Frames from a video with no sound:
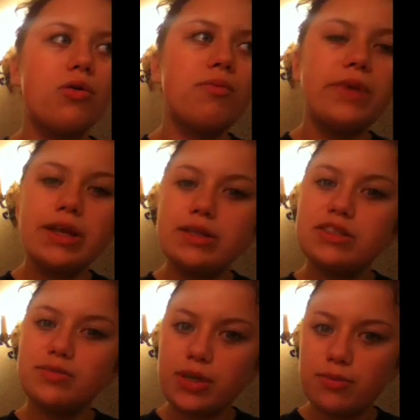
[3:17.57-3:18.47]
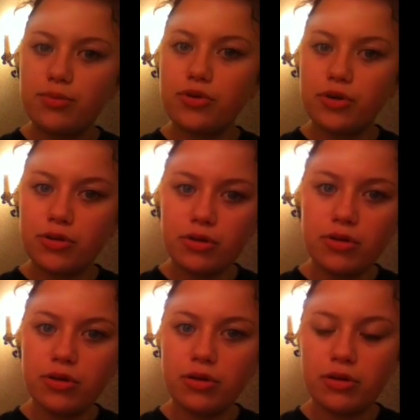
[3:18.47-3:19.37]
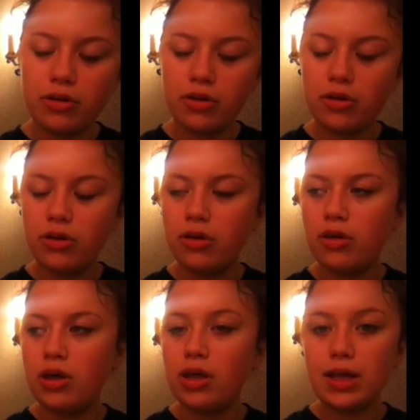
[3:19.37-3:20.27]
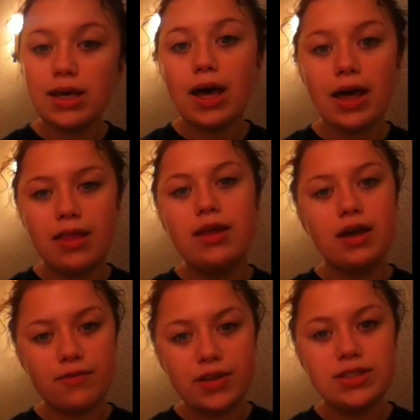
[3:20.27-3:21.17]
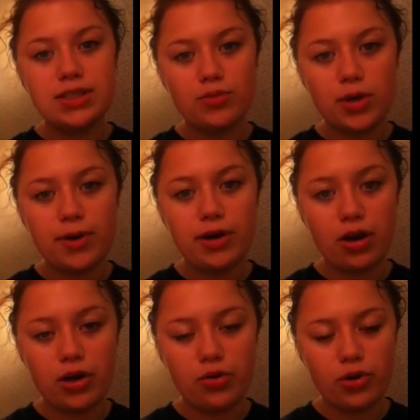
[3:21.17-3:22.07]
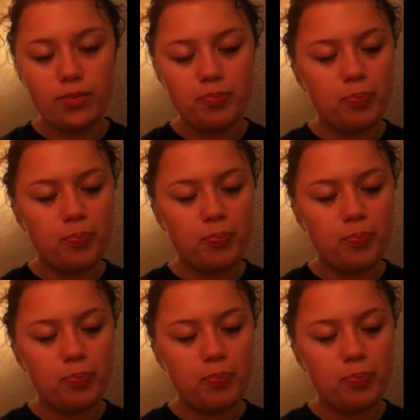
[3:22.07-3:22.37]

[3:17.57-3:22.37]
mean to people. Like, I feel the same way about Caroline Horn.